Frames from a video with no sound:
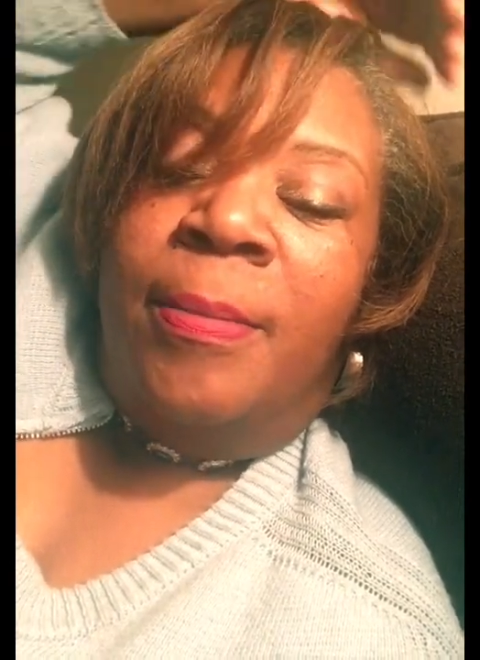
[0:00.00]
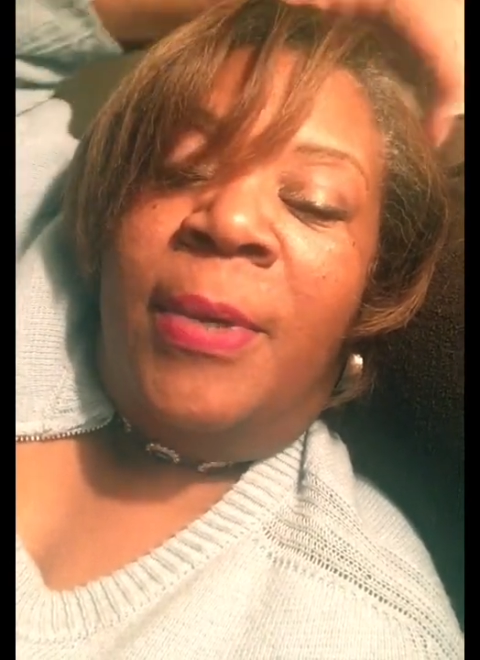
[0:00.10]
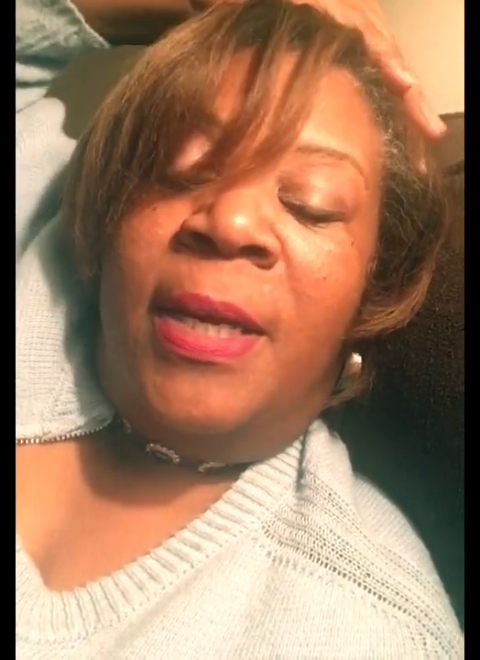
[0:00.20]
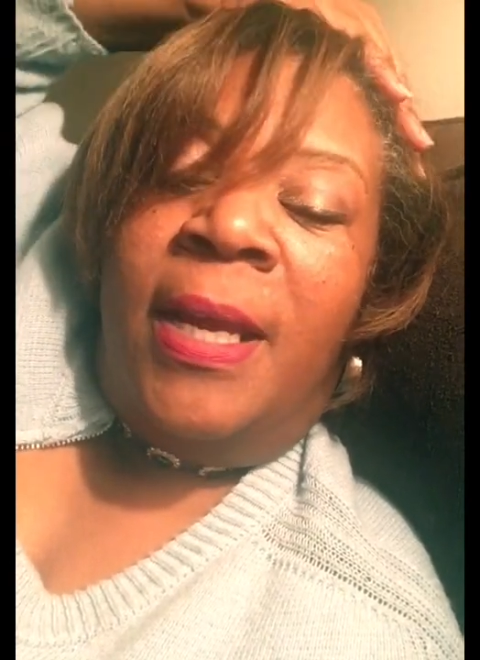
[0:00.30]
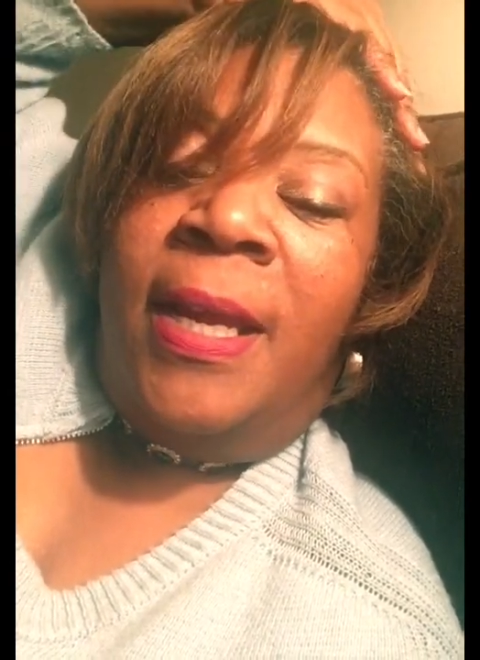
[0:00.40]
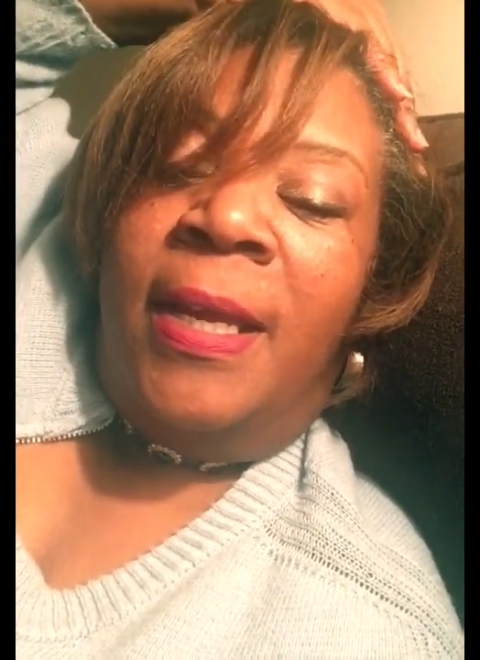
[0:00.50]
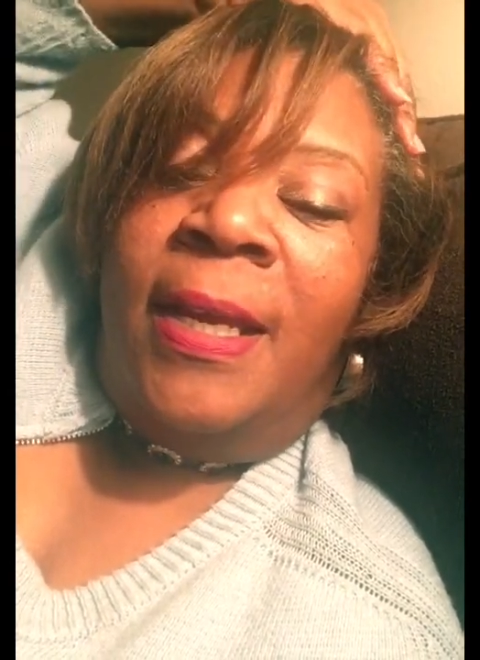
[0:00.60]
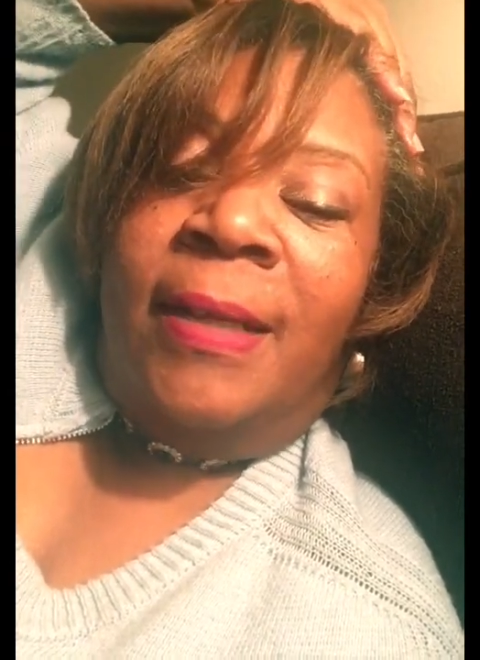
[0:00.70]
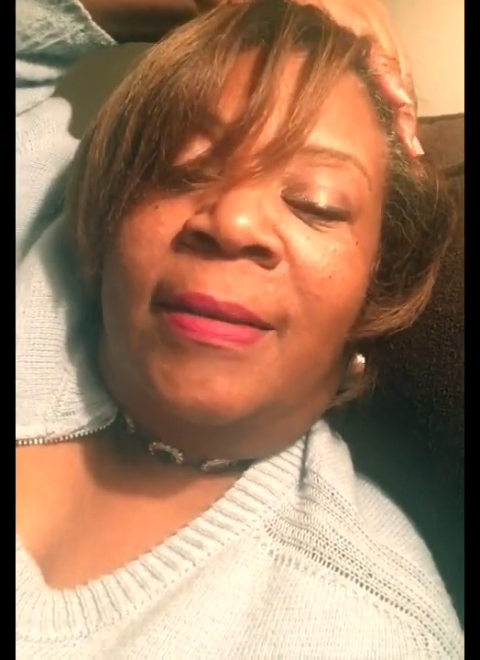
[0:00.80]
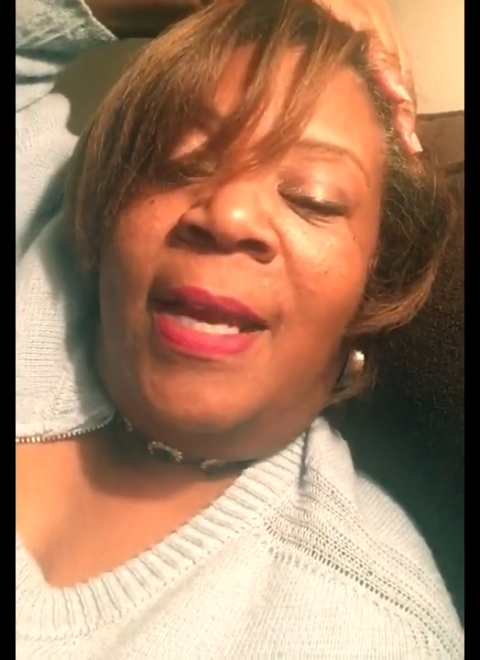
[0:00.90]
but
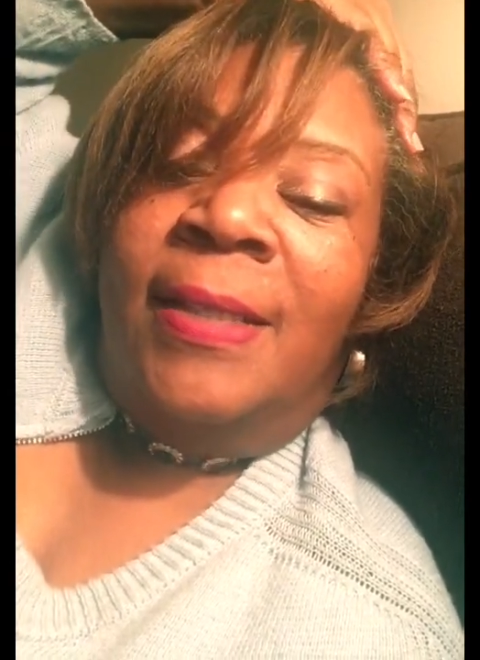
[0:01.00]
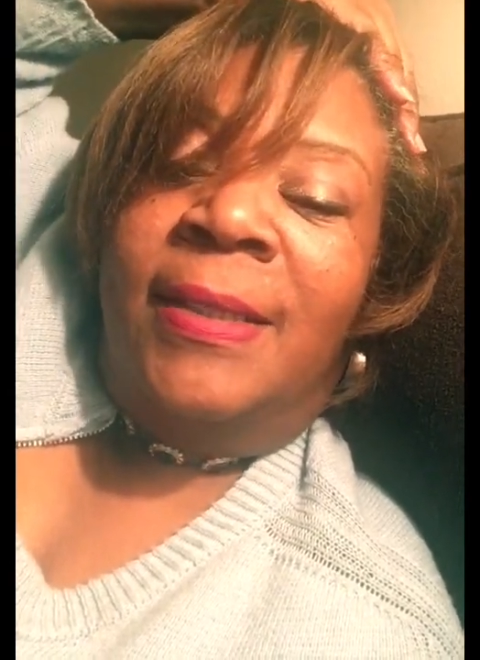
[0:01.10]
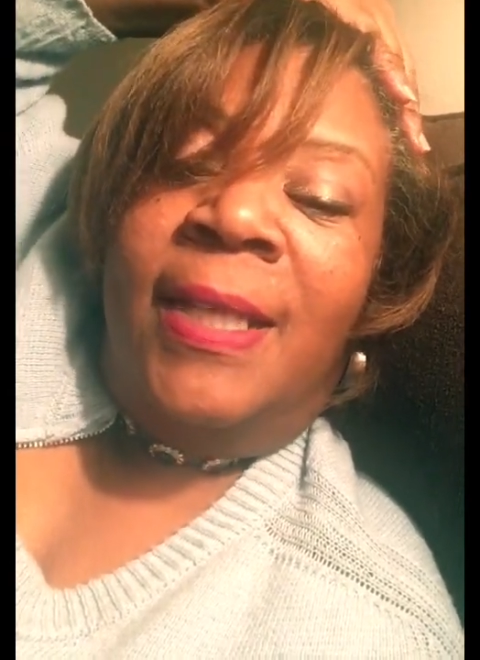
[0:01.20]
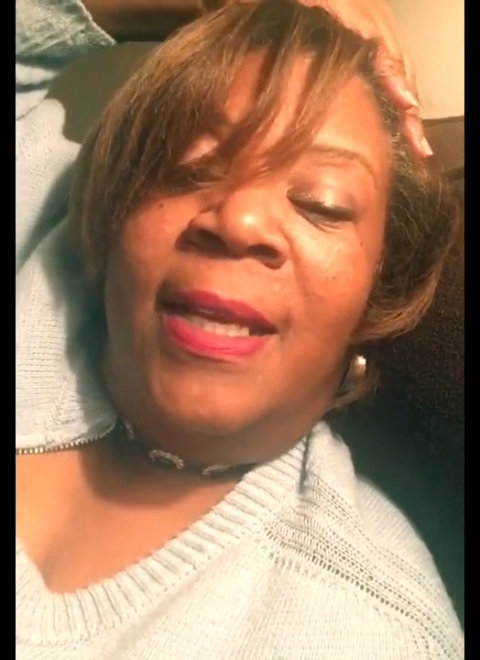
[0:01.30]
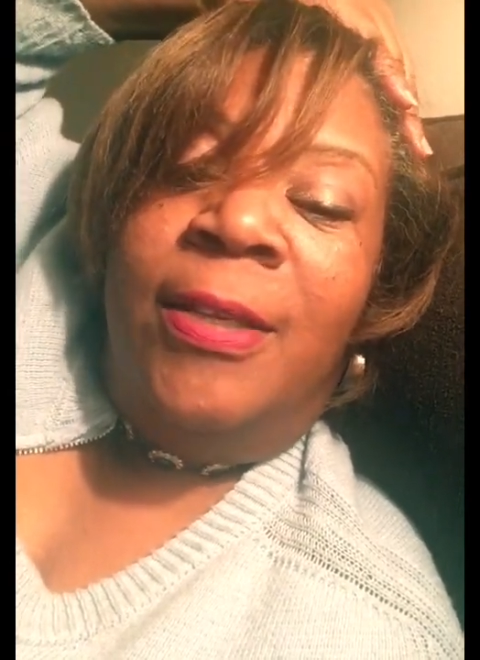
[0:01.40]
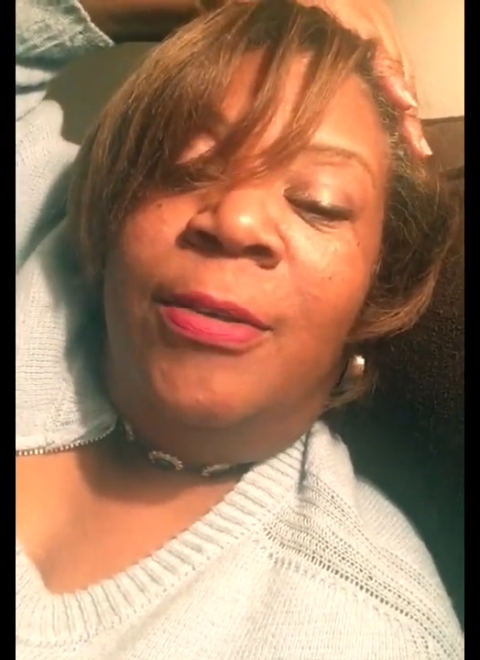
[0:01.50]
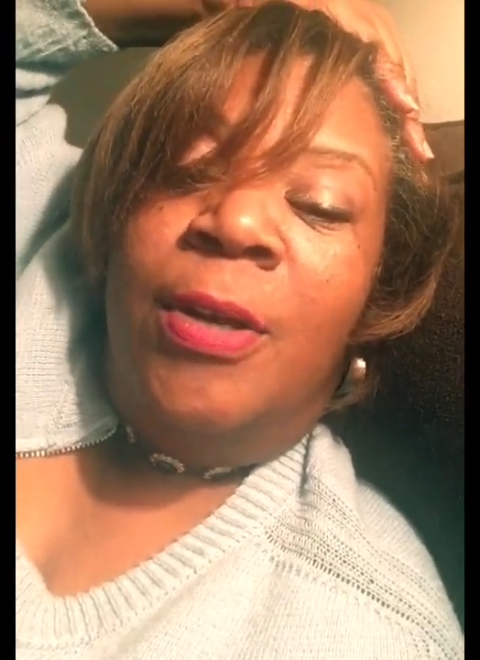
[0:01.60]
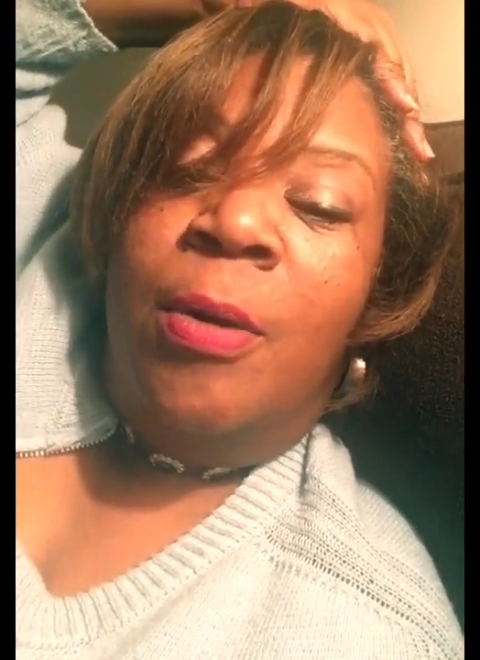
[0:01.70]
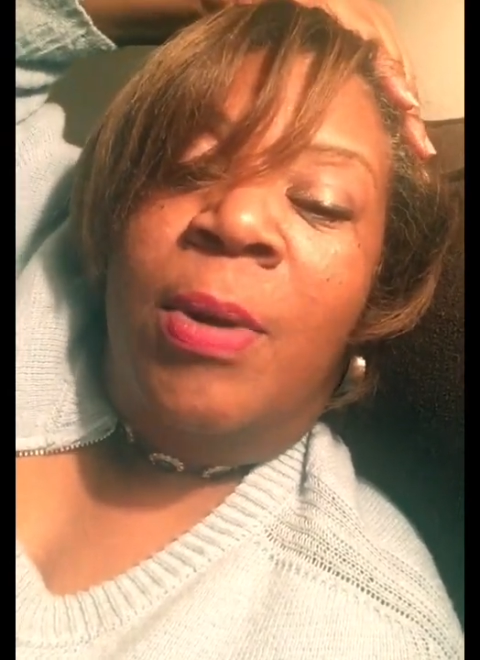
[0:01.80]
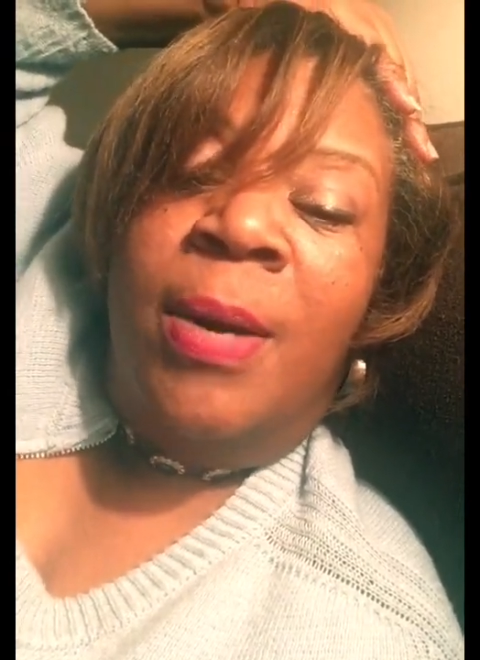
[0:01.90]
I say, you
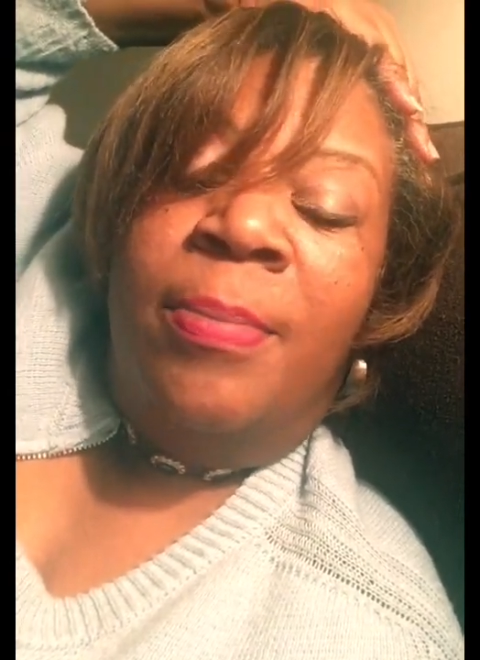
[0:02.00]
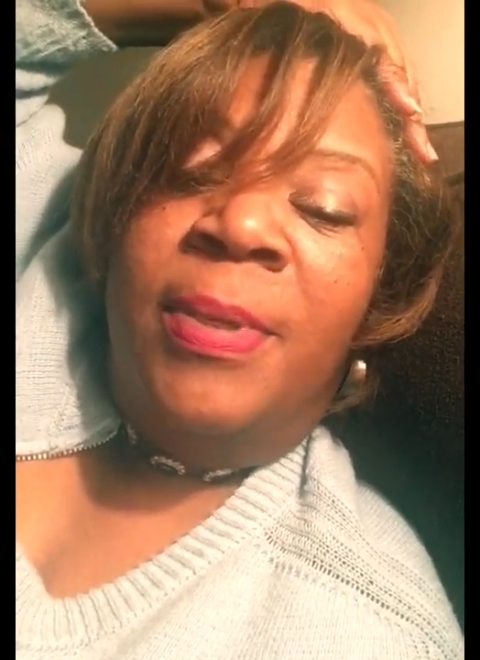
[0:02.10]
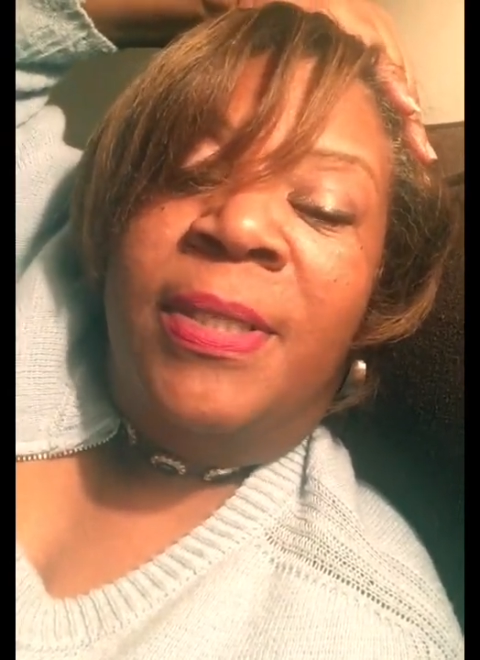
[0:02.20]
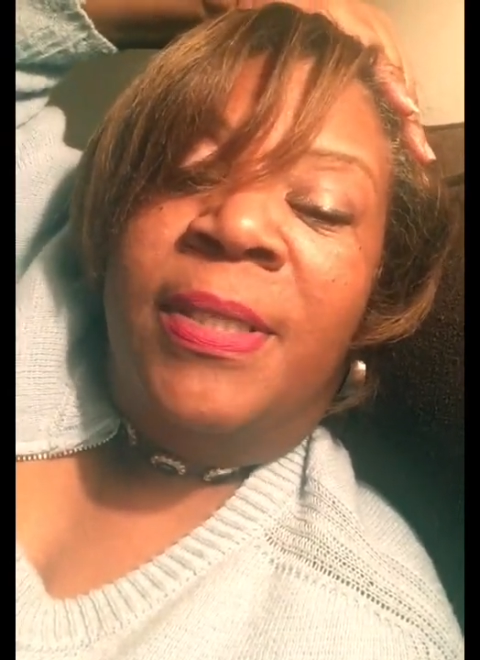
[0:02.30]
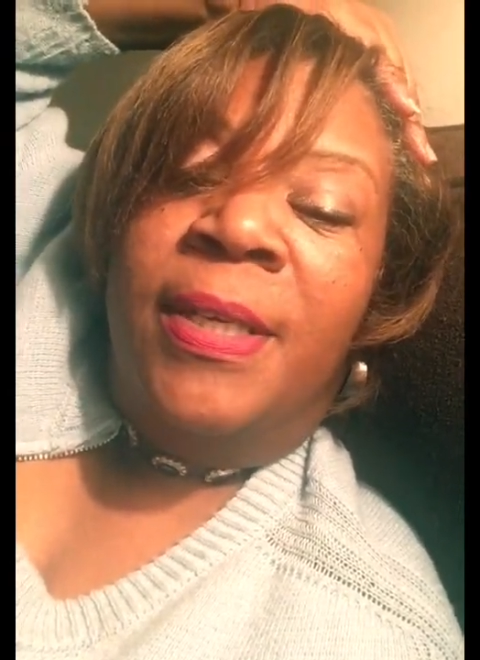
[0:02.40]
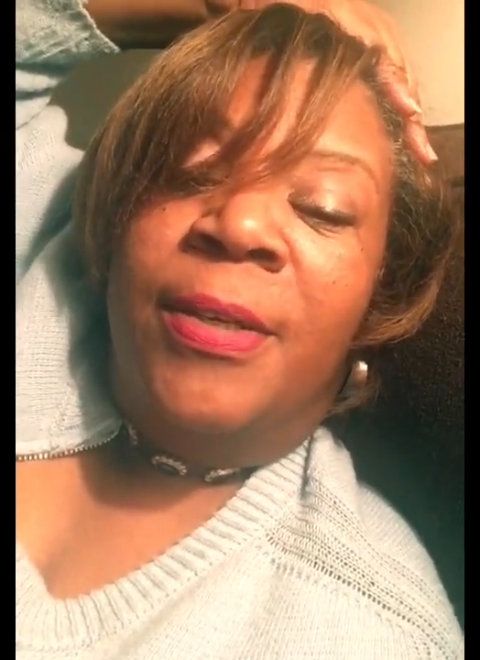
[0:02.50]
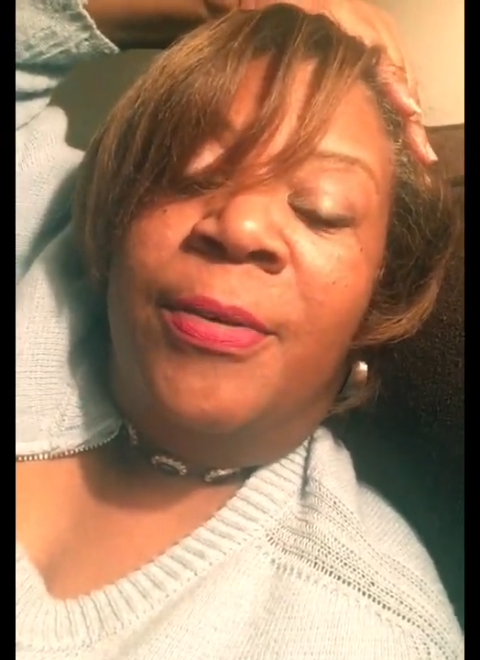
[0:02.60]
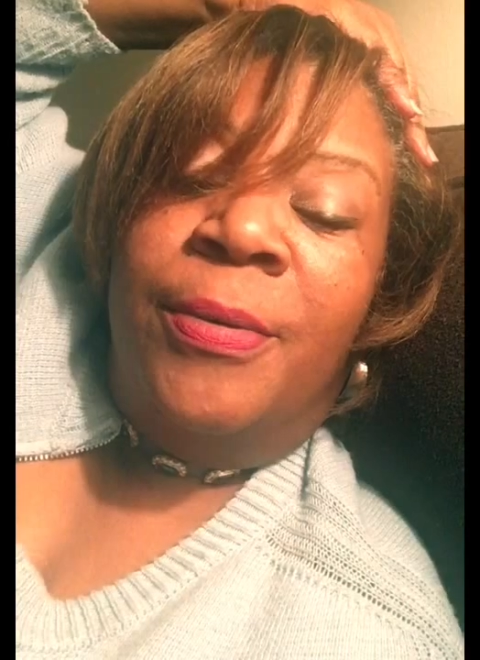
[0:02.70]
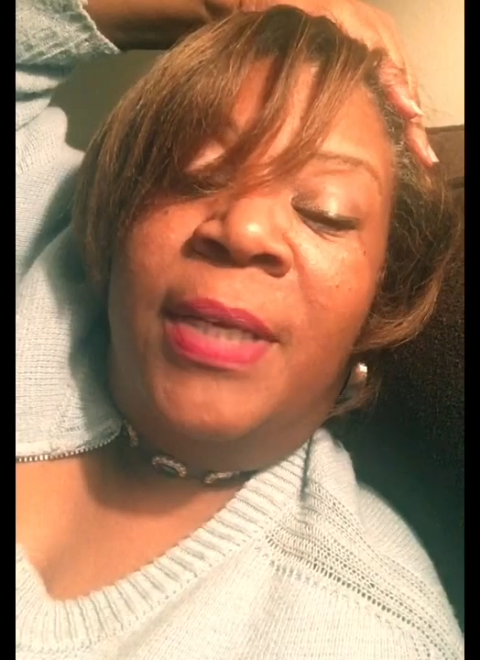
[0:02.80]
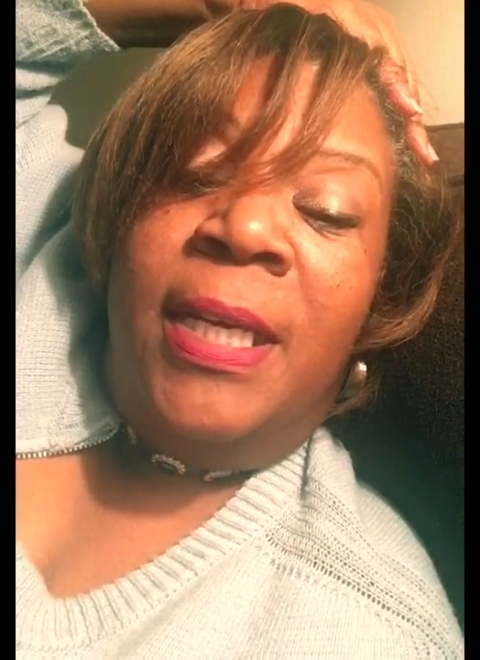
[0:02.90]
know what? Be single.